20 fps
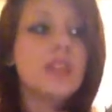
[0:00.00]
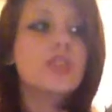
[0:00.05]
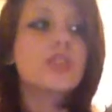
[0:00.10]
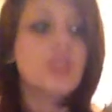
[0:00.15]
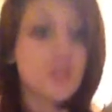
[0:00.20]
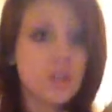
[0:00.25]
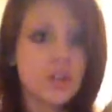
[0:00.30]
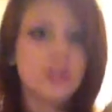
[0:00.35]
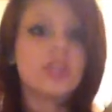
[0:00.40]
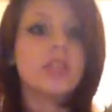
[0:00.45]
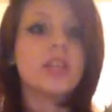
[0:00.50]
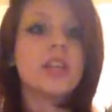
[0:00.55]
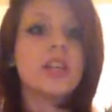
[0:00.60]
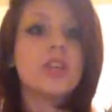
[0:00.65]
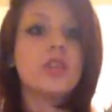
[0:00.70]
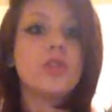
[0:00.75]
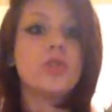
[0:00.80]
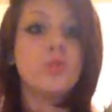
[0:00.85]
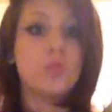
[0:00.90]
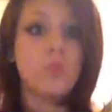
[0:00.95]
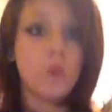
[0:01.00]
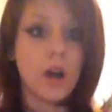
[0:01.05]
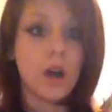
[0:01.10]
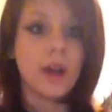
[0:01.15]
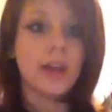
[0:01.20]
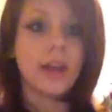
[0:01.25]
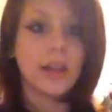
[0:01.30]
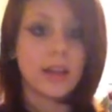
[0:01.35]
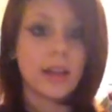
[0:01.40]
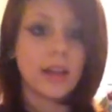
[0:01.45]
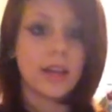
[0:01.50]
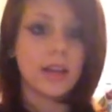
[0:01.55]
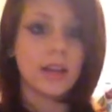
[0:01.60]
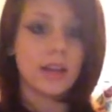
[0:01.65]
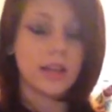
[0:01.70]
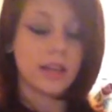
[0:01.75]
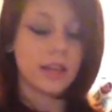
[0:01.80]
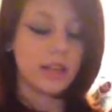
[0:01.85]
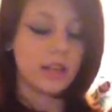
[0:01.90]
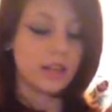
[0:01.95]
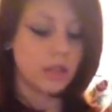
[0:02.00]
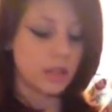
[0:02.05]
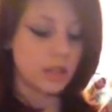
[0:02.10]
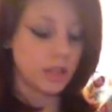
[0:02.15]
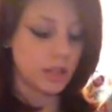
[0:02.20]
sure that you want it and,